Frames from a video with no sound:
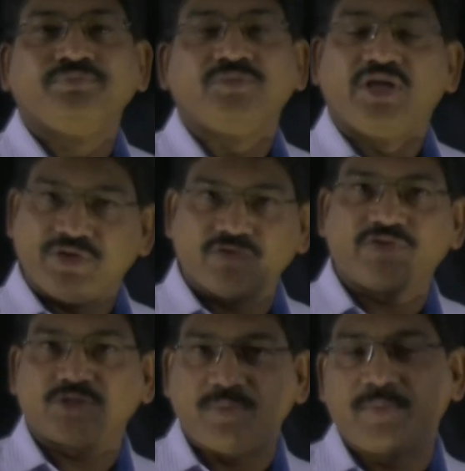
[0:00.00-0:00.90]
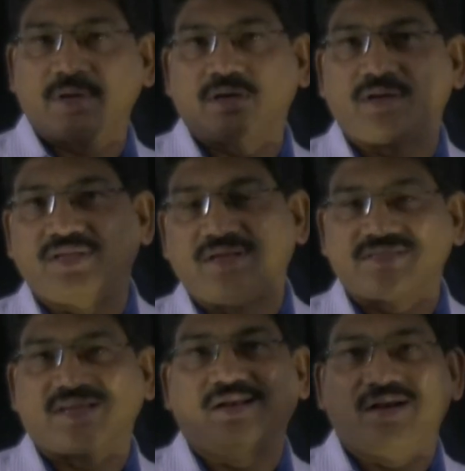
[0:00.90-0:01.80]
Even the first number, there is
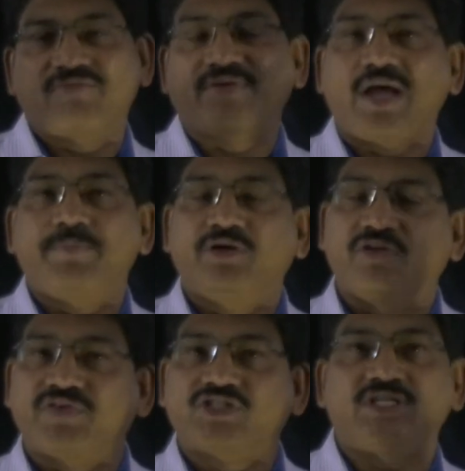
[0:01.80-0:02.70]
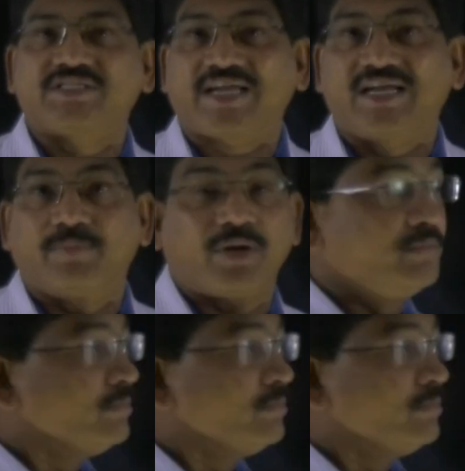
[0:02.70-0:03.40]
a lot of gap between first and second number.